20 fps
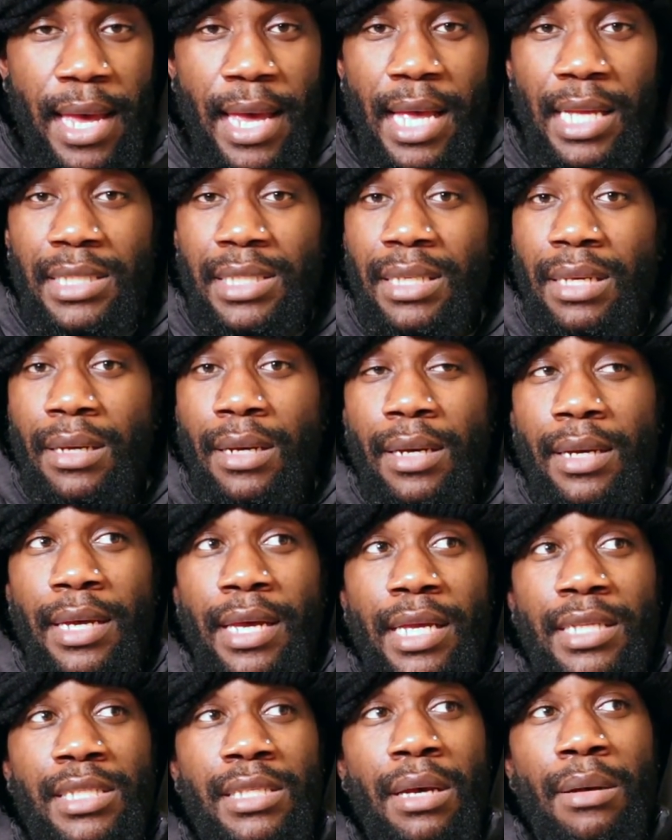it's
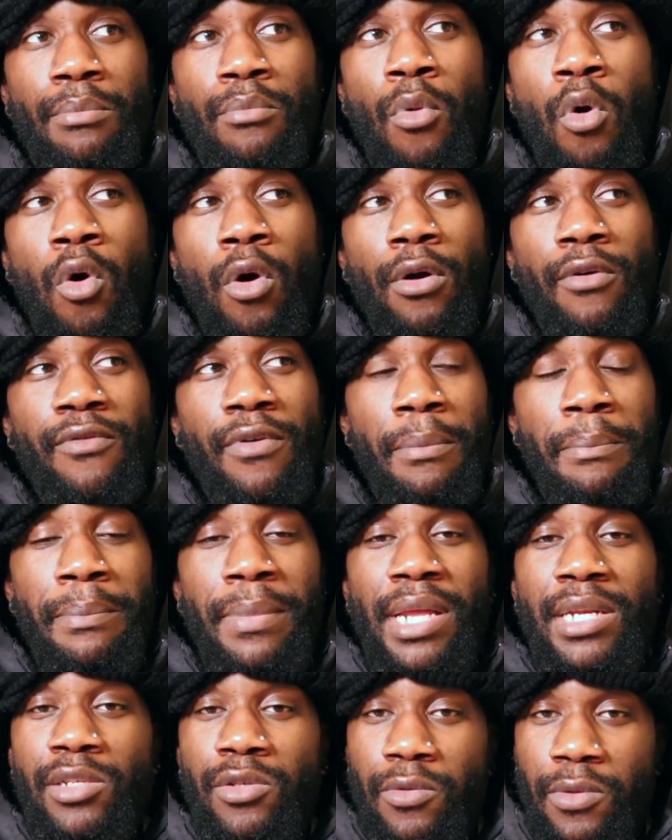a more of a
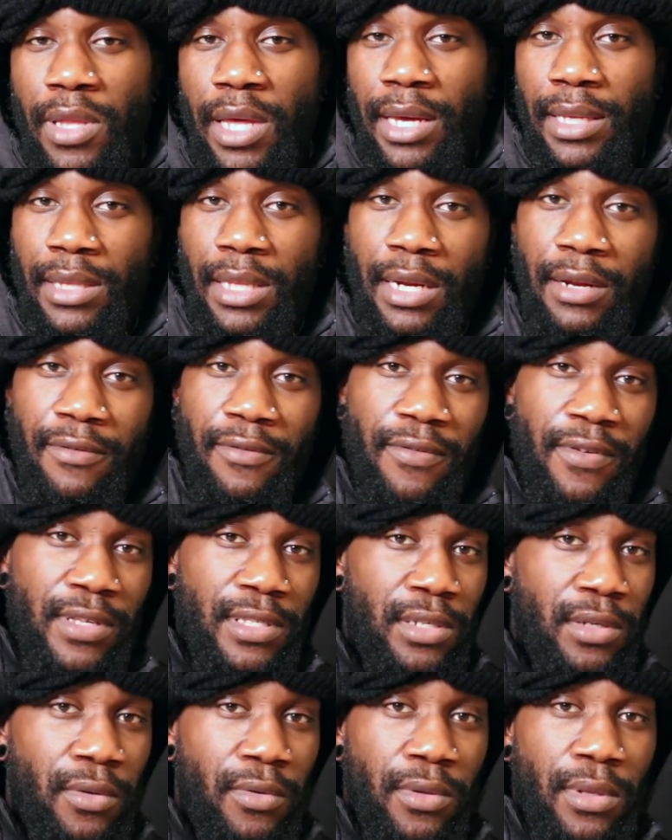mental thing than a
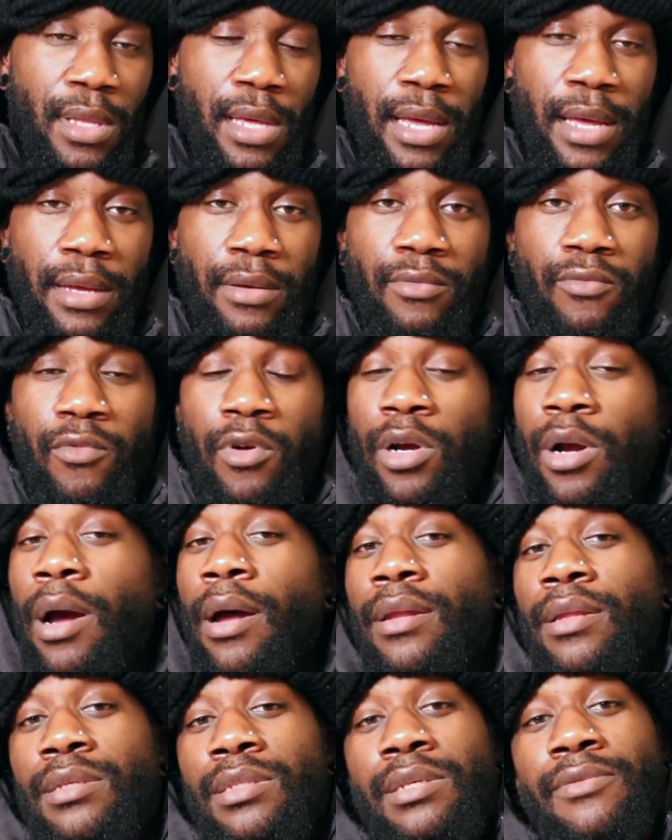physical thing,
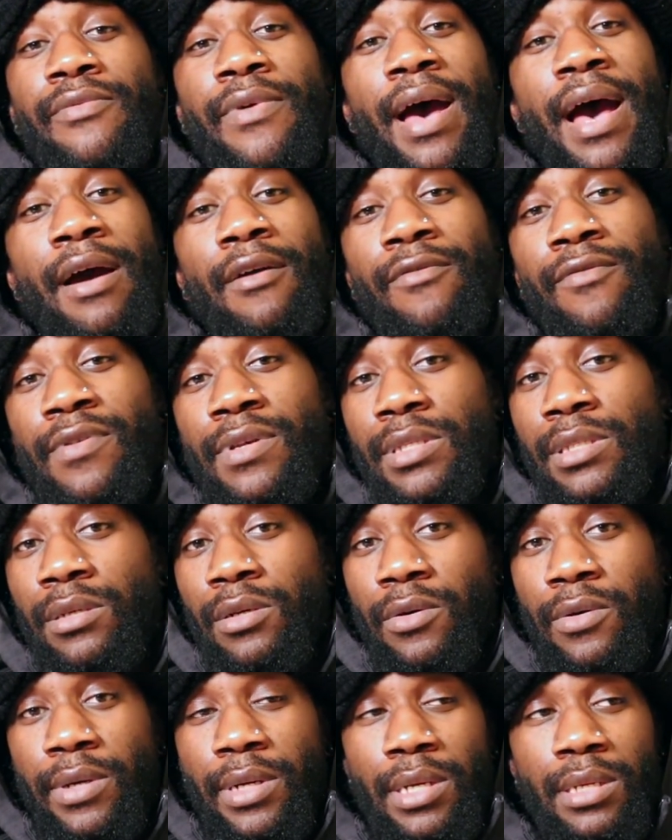regardless of how
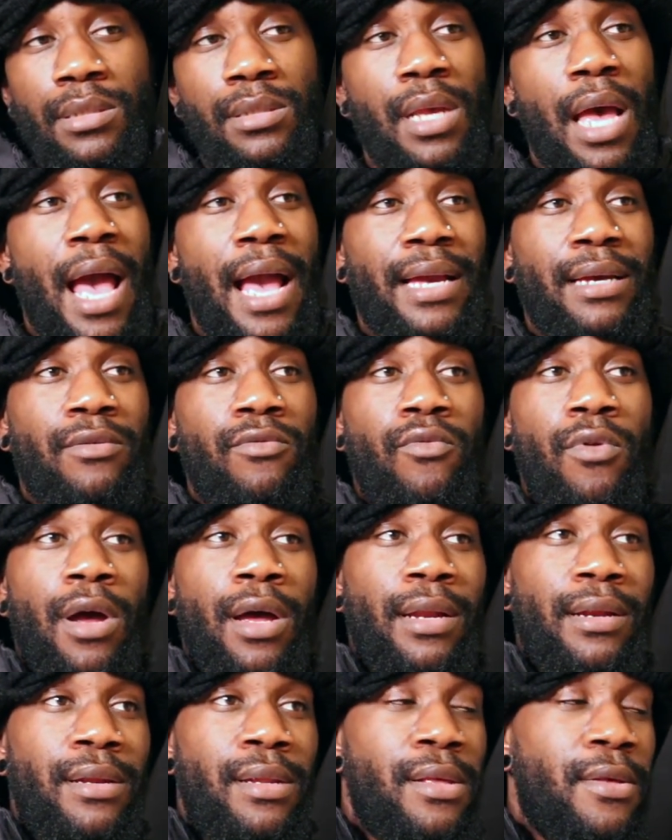physical it is. I could
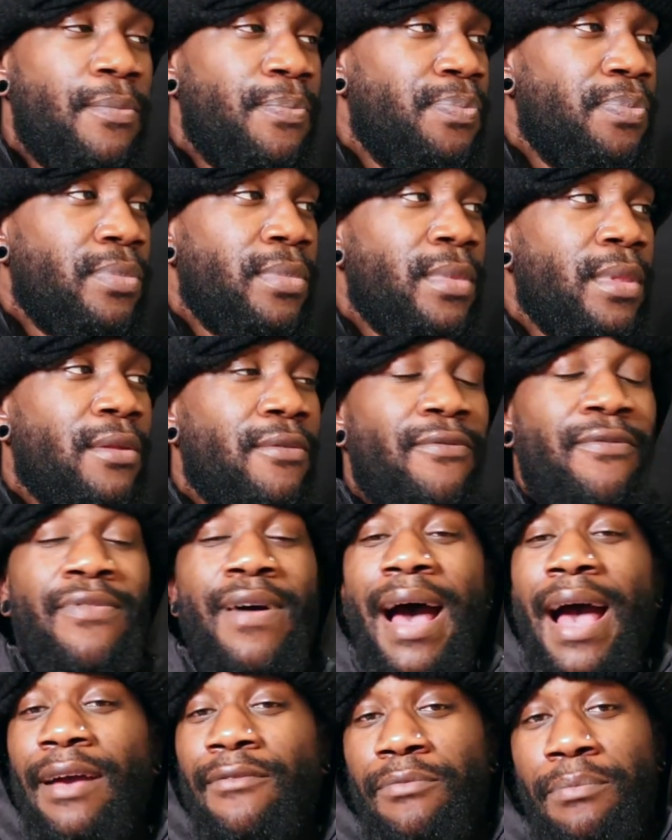run
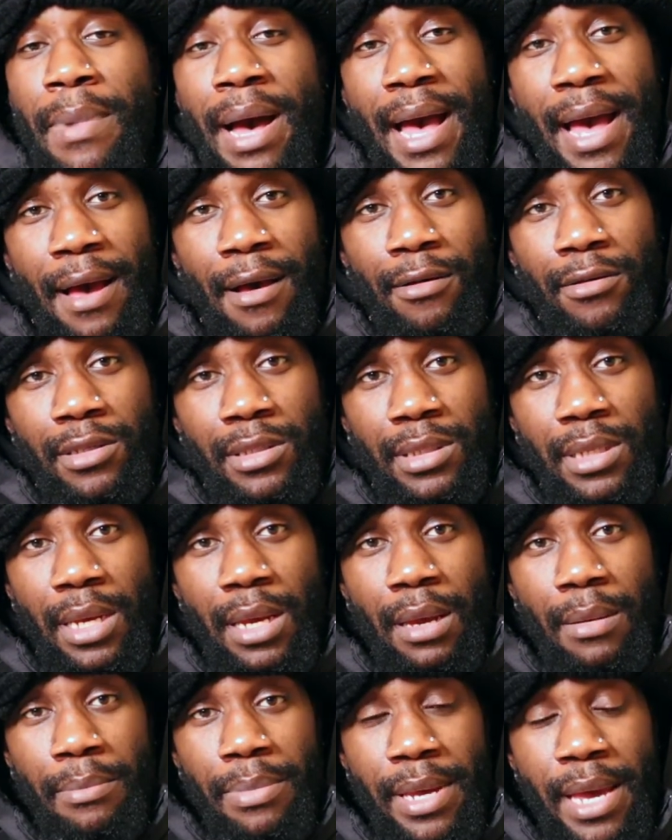5 miles
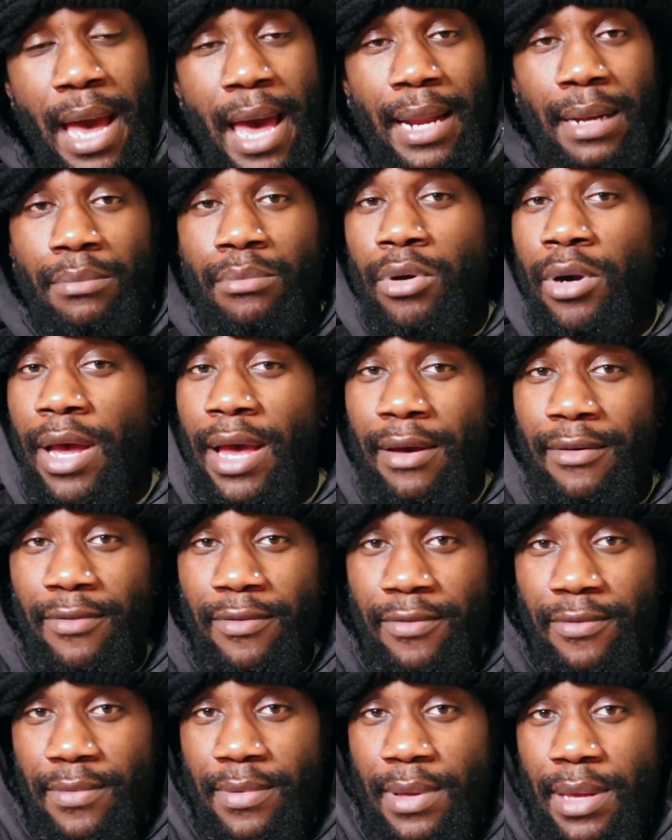and be out of
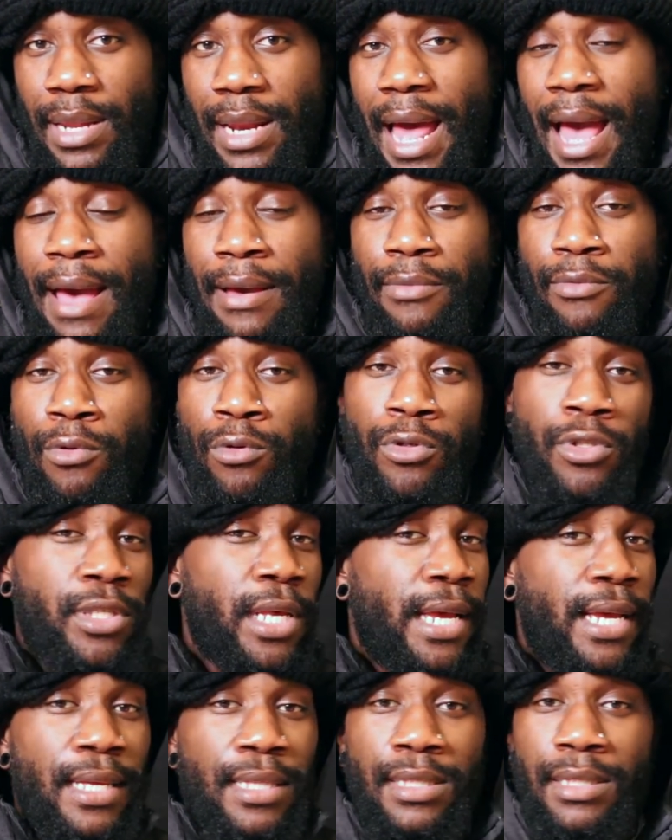breath, and I will
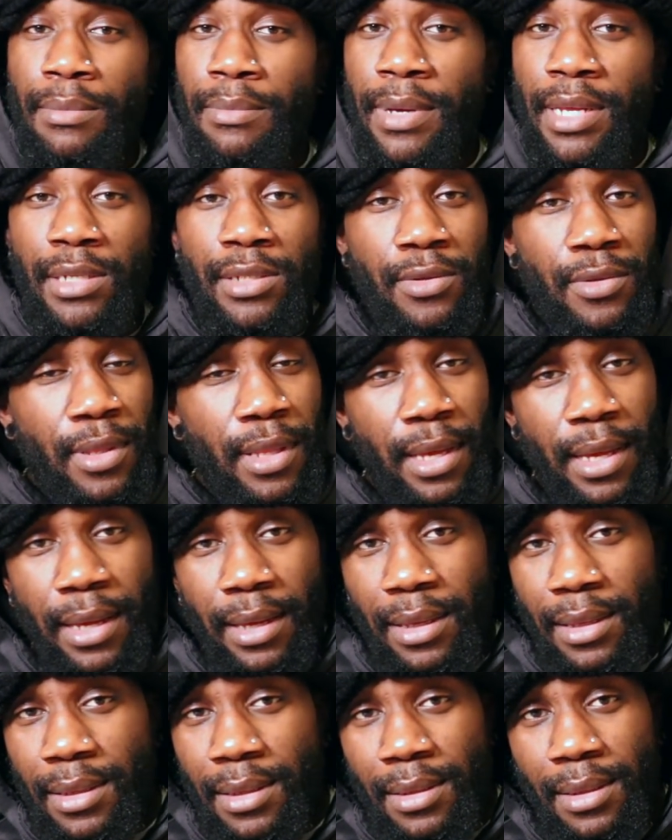say it's a mental
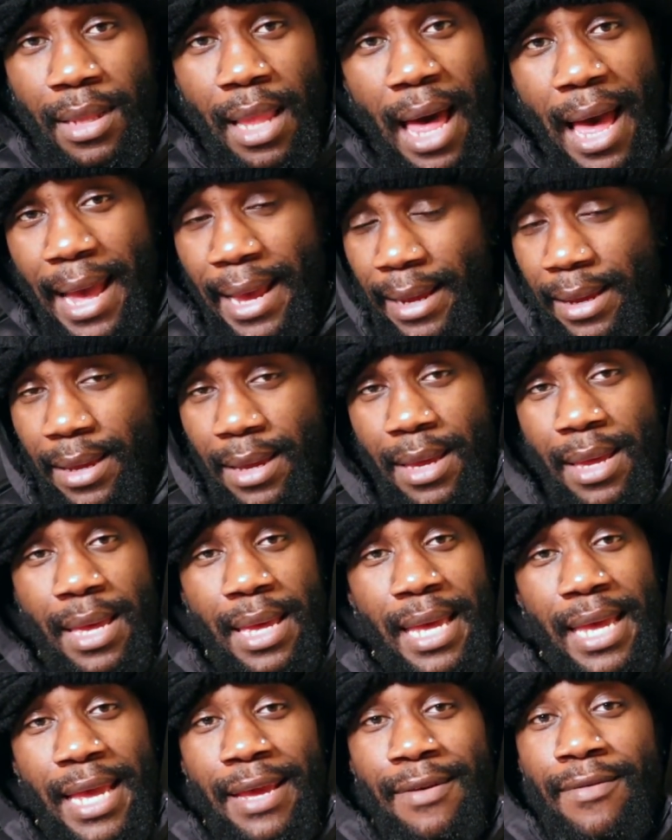thing. Like,
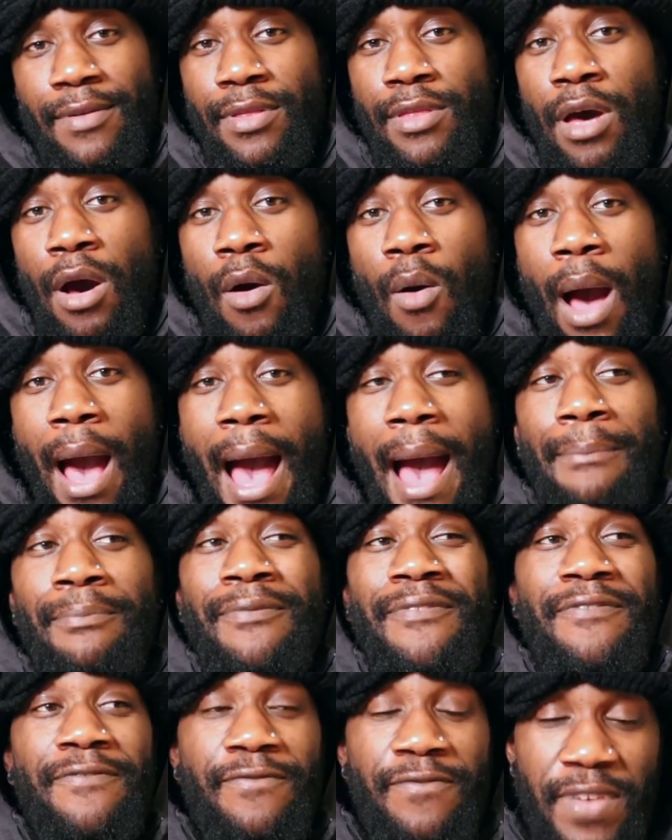even though I'm
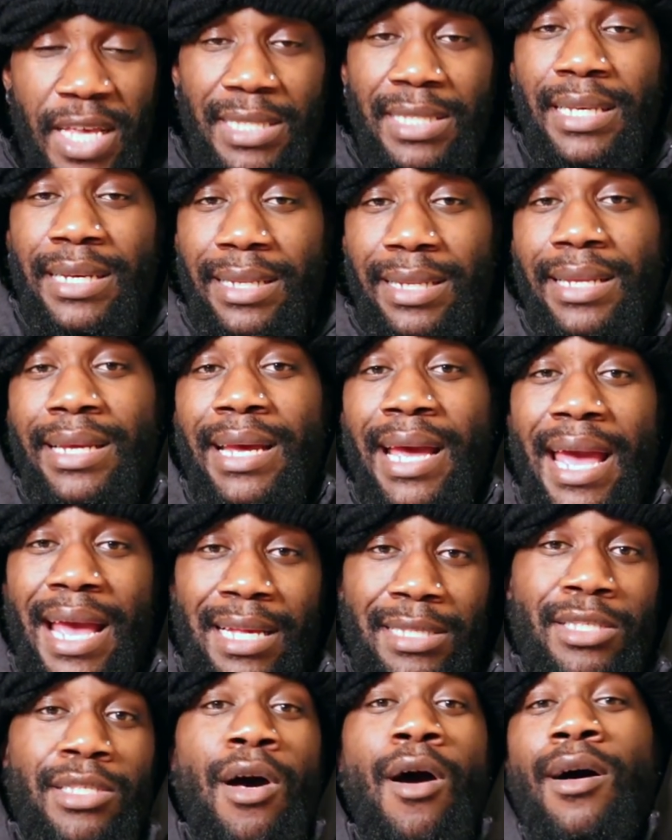physically
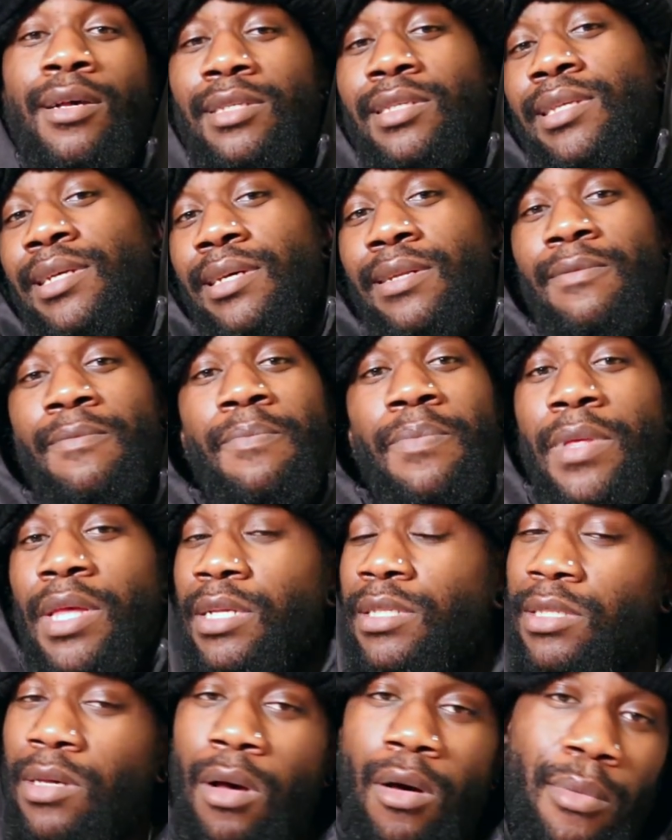exhausted,
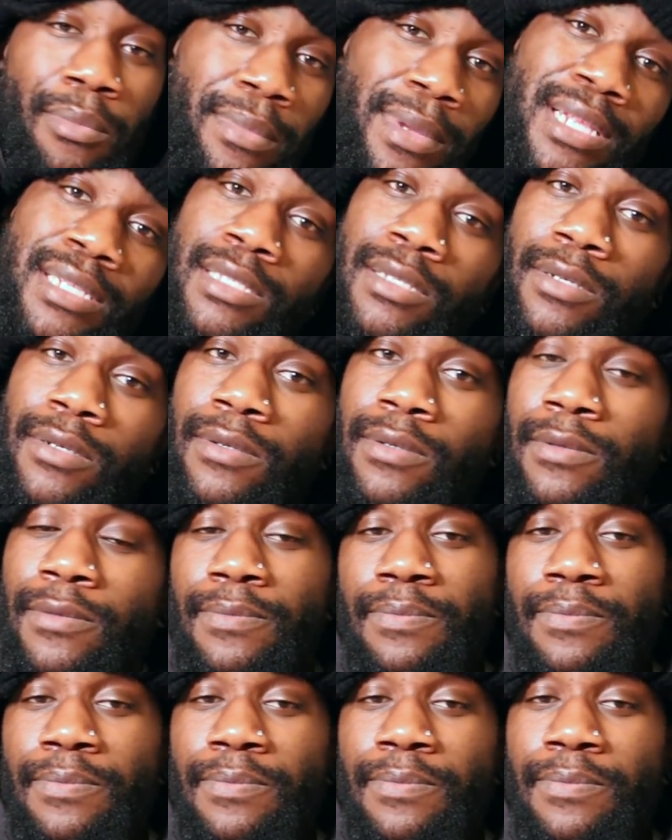it's all mental.